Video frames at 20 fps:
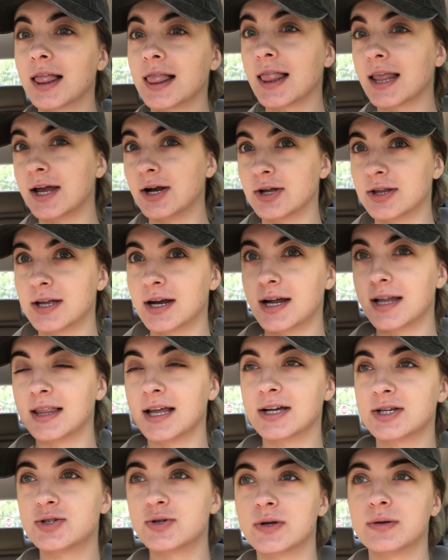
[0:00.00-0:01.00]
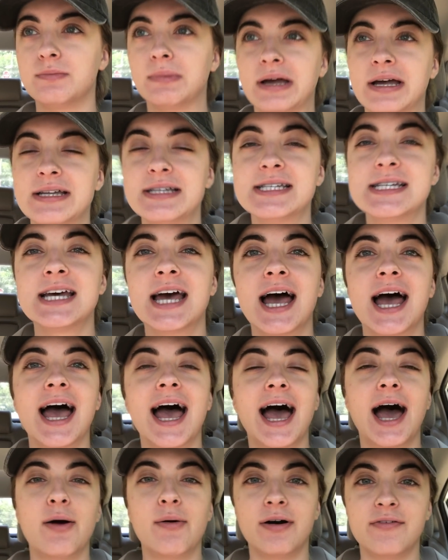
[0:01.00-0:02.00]
later than I'd like to admit.
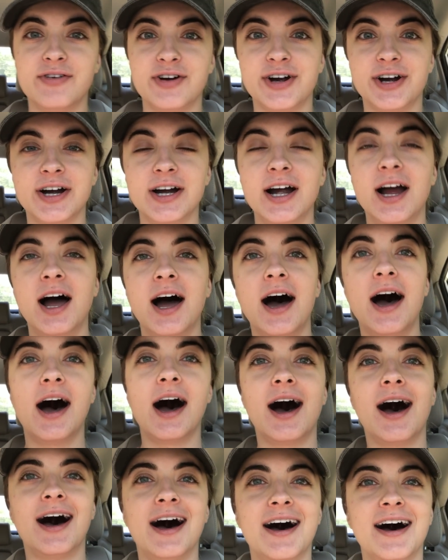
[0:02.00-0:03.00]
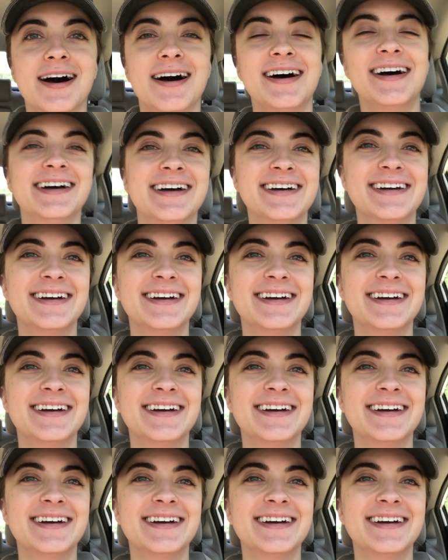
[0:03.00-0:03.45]
However, uh,